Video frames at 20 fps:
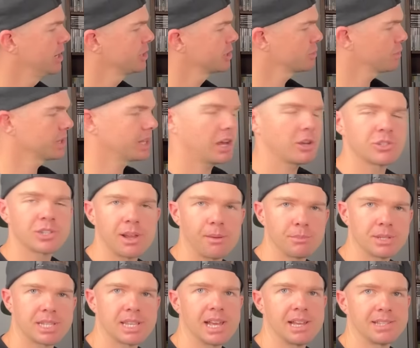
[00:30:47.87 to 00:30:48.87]
So what those
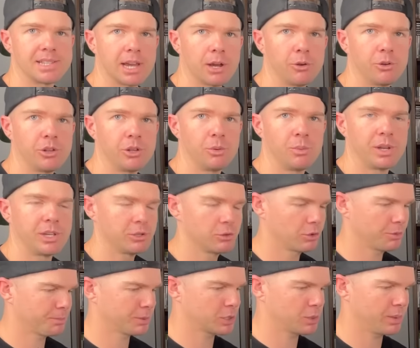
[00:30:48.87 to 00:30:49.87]
numbers there tell you when you
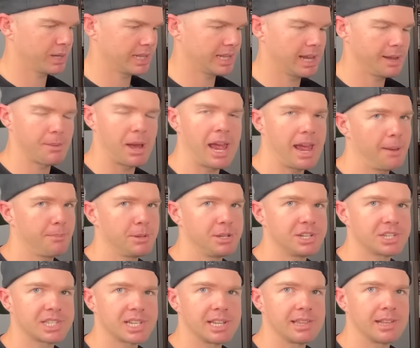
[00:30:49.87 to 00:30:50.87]
look between the eBay app
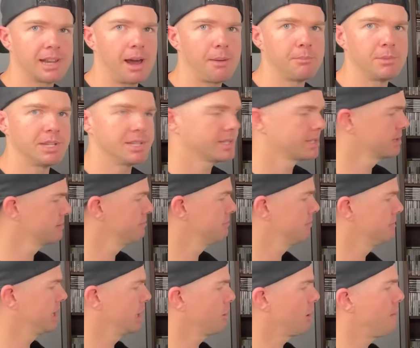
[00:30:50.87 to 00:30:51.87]
and you see the numbers,
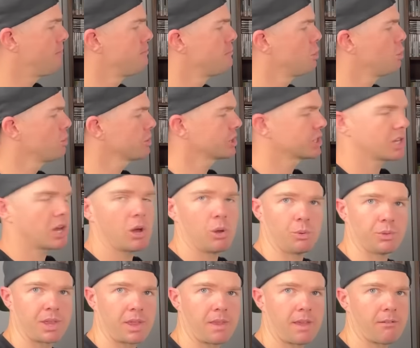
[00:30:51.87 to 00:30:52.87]
there are more
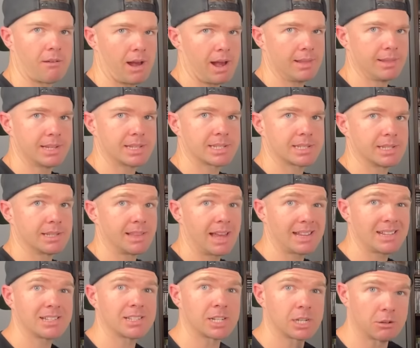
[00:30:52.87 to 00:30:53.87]
sold than there are listed.
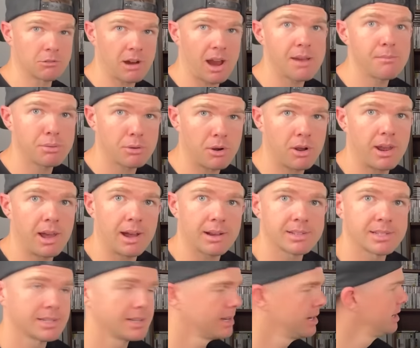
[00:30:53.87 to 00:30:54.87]
That is a great
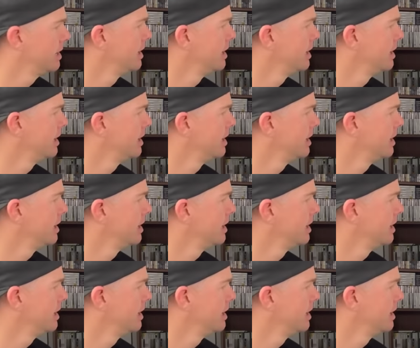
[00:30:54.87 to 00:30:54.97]
product.